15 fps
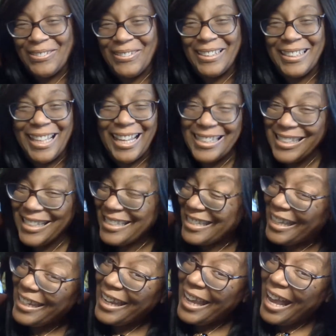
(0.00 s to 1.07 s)
realize is
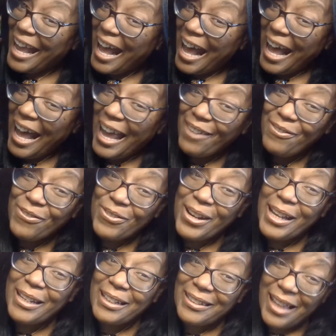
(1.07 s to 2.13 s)
that I've
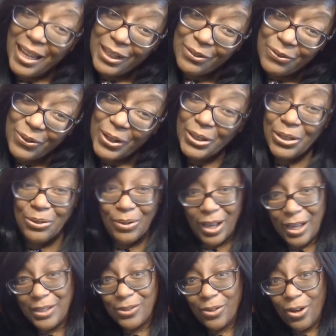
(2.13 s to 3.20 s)
read a lot of what you
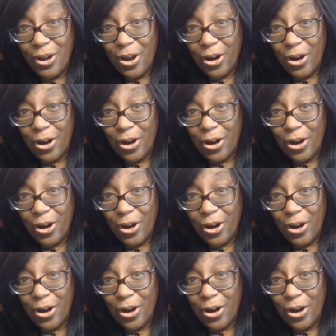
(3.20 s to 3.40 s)
guys